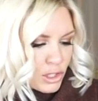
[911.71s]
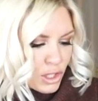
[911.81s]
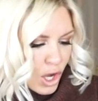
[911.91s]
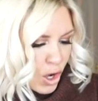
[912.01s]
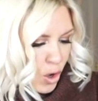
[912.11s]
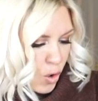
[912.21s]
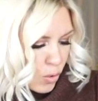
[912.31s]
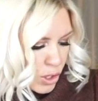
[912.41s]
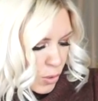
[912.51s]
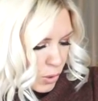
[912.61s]

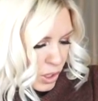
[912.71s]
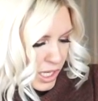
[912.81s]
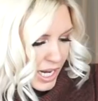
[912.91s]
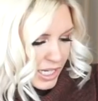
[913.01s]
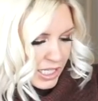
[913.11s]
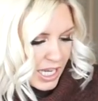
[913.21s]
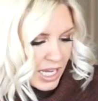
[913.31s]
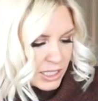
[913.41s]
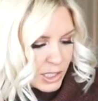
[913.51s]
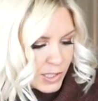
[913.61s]
So you are, and it
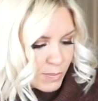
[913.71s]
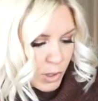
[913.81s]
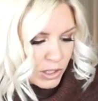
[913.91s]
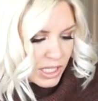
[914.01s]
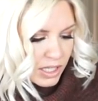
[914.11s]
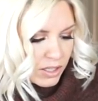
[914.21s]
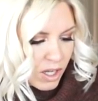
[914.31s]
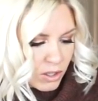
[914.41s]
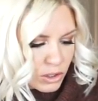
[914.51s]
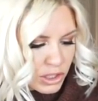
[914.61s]
has smart
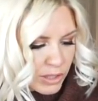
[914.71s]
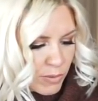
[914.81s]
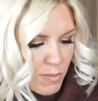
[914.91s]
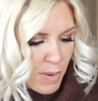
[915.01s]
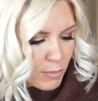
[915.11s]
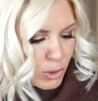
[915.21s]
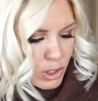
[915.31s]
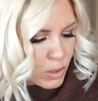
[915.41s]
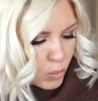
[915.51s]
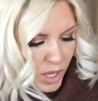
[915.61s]
technology, remembers
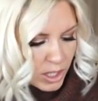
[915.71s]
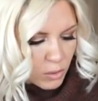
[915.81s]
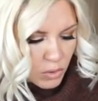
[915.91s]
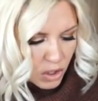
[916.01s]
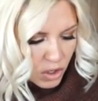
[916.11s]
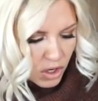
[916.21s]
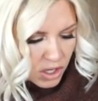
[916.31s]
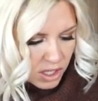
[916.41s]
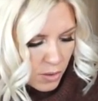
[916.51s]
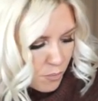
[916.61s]
the way you
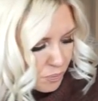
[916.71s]
cook.